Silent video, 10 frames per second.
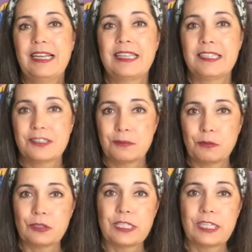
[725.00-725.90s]
this
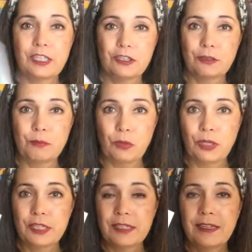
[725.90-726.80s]
particular
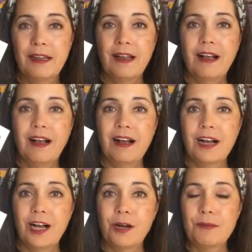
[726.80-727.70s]
book
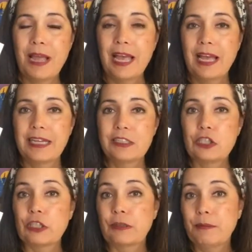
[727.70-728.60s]
um, and
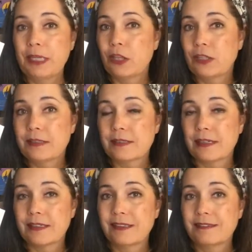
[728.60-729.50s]
sharing my thoughts
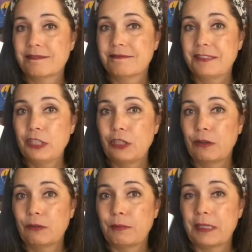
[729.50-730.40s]
on it, you
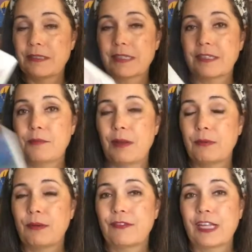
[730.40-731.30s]
know, basically my
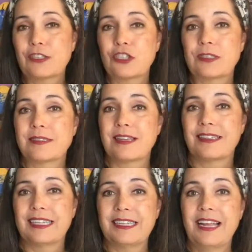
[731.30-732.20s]
reflections
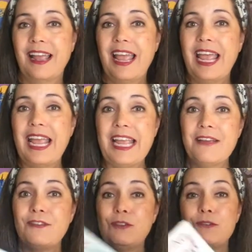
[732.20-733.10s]
on it
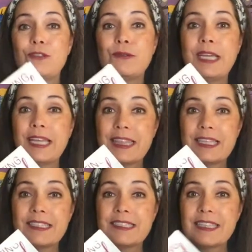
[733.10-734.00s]
if you do get
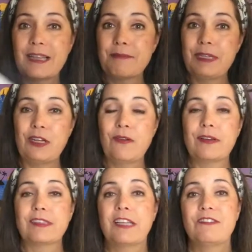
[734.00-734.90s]
this, let me know.
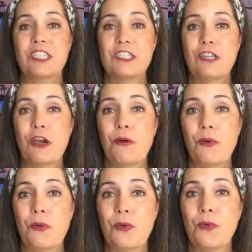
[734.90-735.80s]
I'd love to
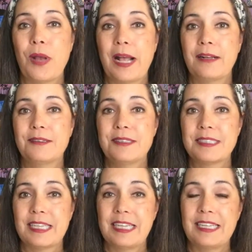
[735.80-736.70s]
know who
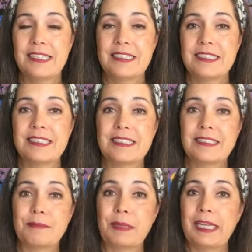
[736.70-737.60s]
else
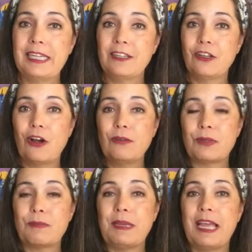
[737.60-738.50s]
is playing along
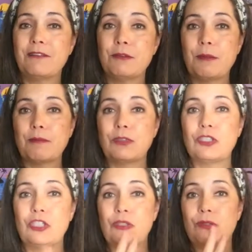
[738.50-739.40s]
with me. And remember
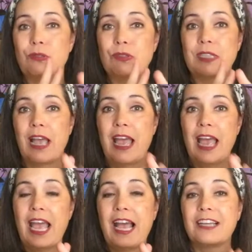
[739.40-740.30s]
to use
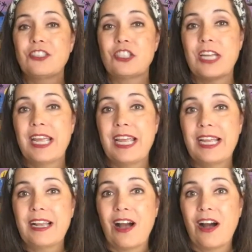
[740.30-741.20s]

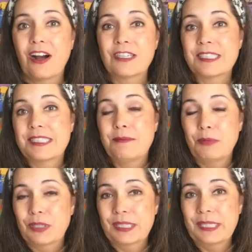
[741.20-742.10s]
hashtag artsy
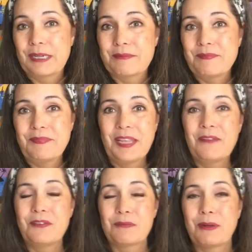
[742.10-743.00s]
book club
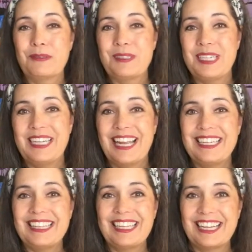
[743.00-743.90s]
if you're posting
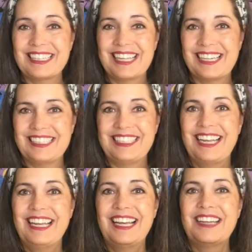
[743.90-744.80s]
anything online,
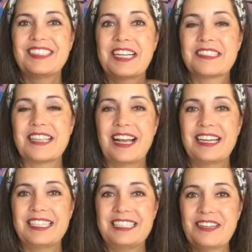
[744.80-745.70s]
because
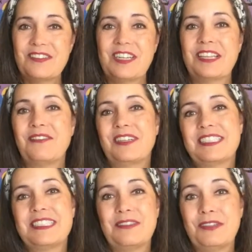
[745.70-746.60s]
I definitely want
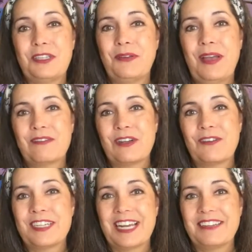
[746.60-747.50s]
to see what you have
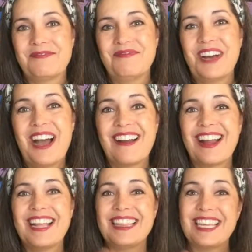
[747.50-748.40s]
going on. All
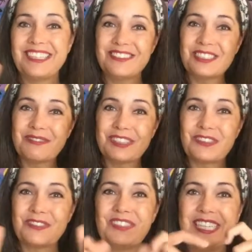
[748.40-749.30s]
right. Thank you so
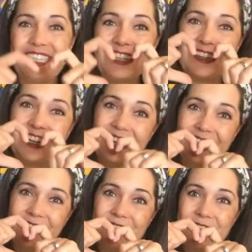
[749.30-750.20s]
much for being here.
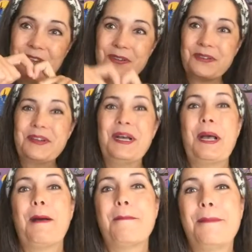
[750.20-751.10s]
Love you.
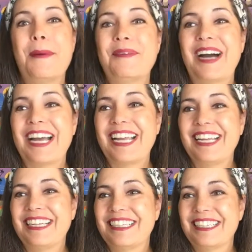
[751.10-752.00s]
Bye bye.